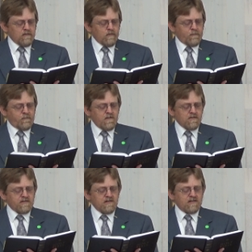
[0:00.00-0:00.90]
With
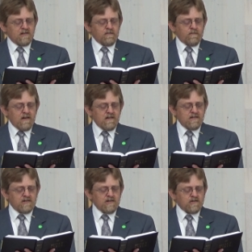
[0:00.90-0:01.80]
fierceness and
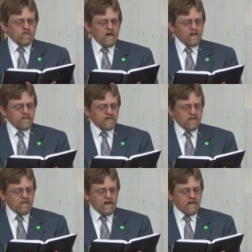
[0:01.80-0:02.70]
rage he swallows
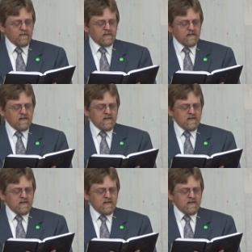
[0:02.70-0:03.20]
the ground.